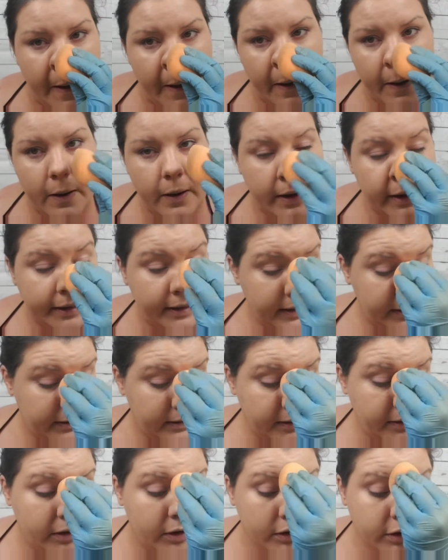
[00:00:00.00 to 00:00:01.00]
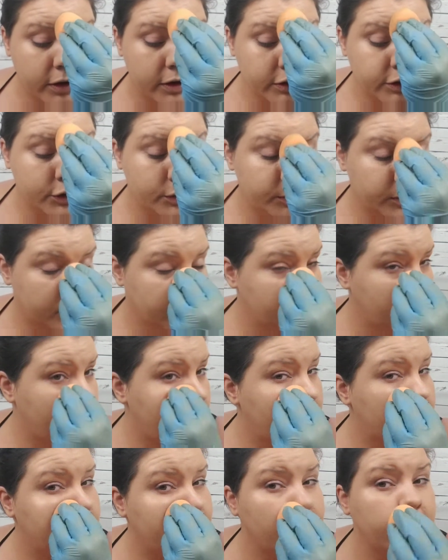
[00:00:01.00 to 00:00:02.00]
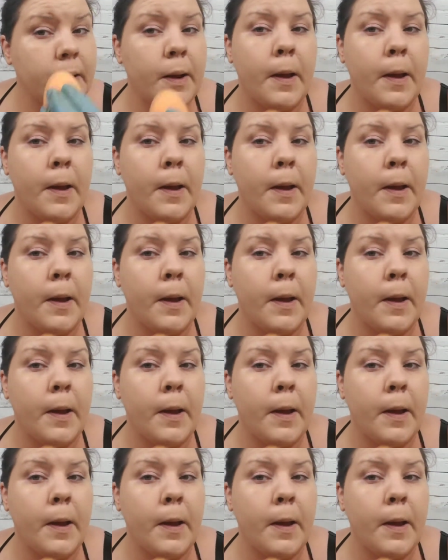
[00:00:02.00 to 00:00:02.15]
on it, or aluminum color.